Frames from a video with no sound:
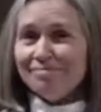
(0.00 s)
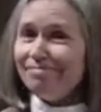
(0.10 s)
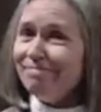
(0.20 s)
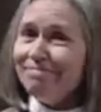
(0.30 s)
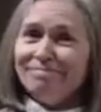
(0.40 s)

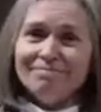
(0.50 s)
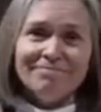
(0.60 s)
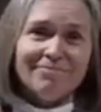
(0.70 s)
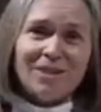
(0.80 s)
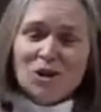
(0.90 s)
Mm-mm.
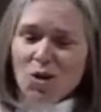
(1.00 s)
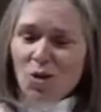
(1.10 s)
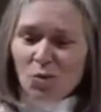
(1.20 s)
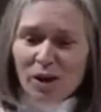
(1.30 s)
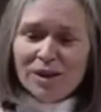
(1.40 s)

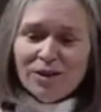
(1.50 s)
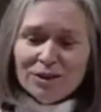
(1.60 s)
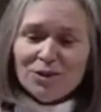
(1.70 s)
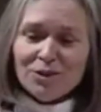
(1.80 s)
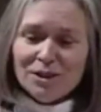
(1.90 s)
we could
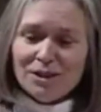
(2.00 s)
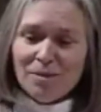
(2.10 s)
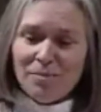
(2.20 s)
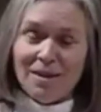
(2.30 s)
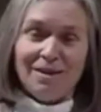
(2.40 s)
learn
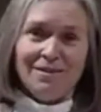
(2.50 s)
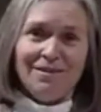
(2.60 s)
something